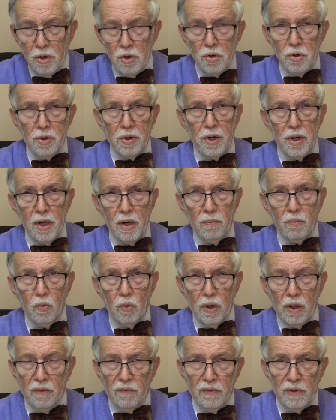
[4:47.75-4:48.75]
your hip,
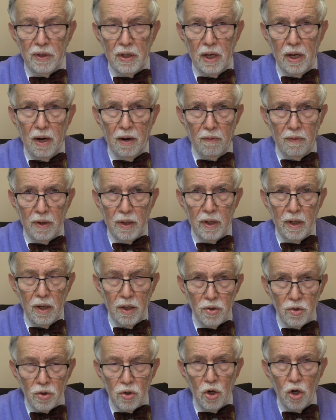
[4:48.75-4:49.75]
whatever the area
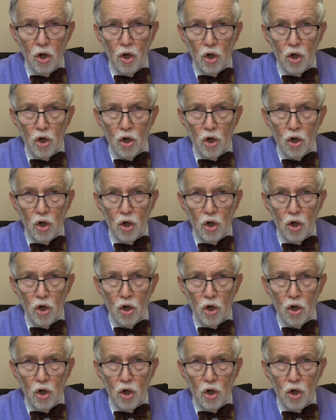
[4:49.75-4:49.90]
is,